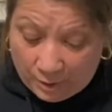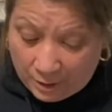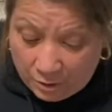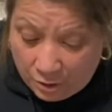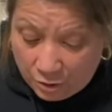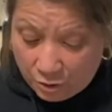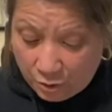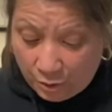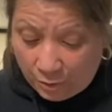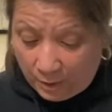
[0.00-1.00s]
It's just
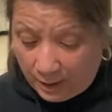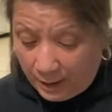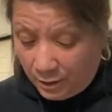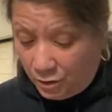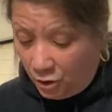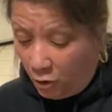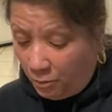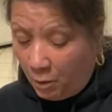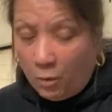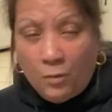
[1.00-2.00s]
true. And so,
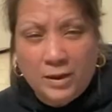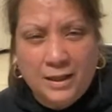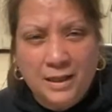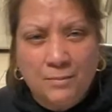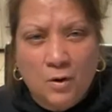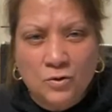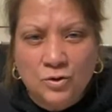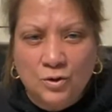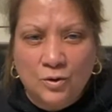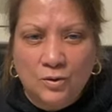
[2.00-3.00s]
but when we get
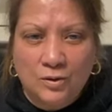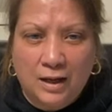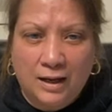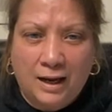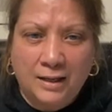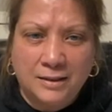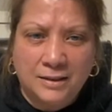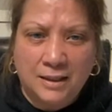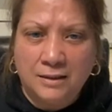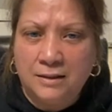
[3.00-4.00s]
emotional, I
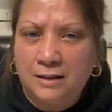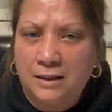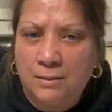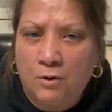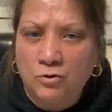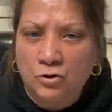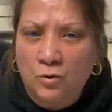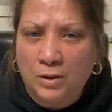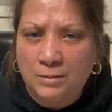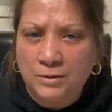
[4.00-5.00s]
tend to get emotional
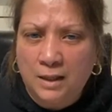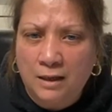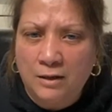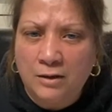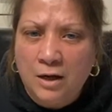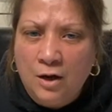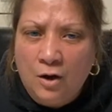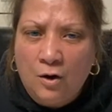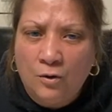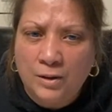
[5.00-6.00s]
when I'm tired.
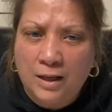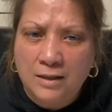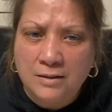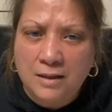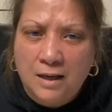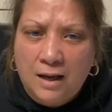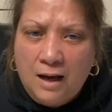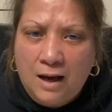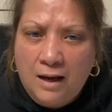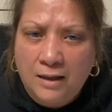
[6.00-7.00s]
Oh, yes,
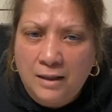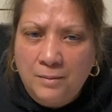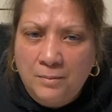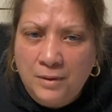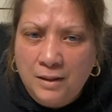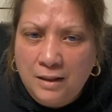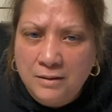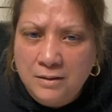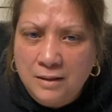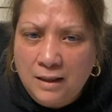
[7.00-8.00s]
I am not
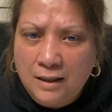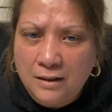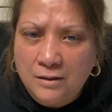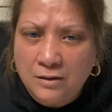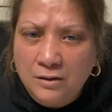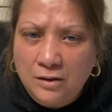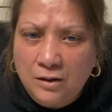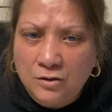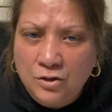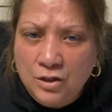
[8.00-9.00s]
sad.
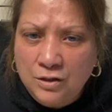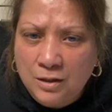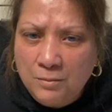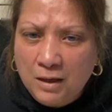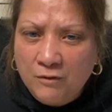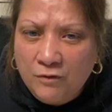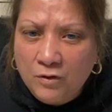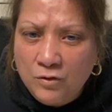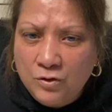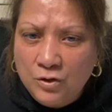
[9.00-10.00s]
She's in my
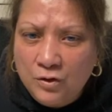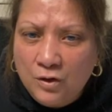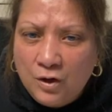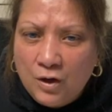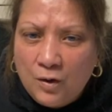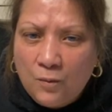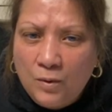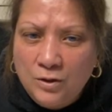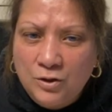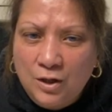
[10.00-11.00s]
future.
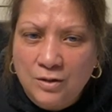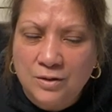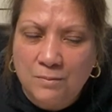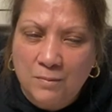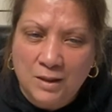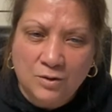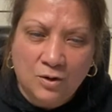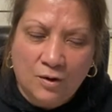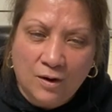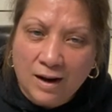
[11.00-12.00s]
We just miss
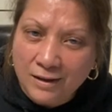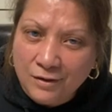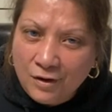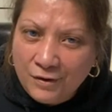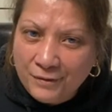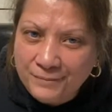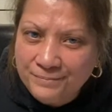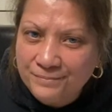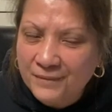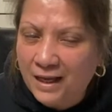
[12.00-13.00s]
her. I know.
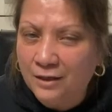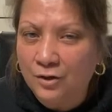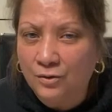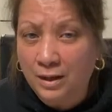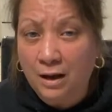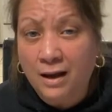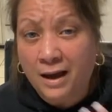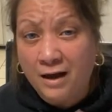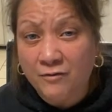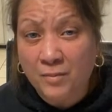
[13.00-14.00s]
Now I
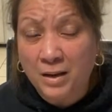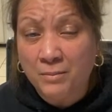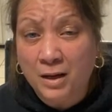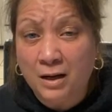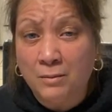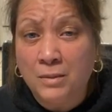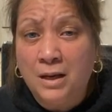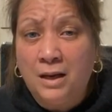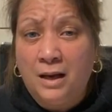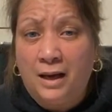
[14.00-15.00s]
have my mom
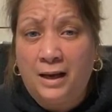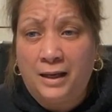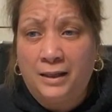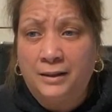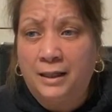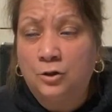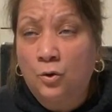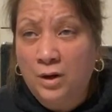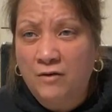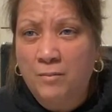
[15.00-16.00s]
and I don't
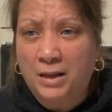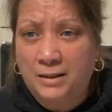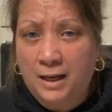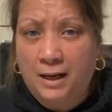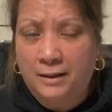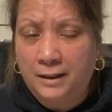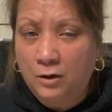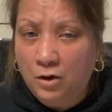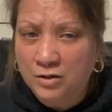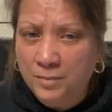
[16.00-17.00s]
have my dad. I
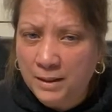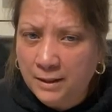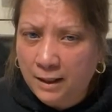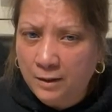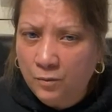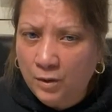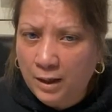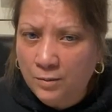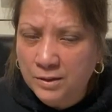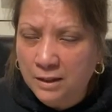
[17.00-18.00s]
lost my dad when I
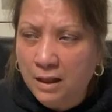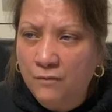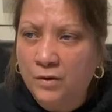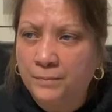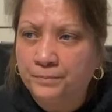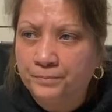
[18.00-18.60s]
was 11.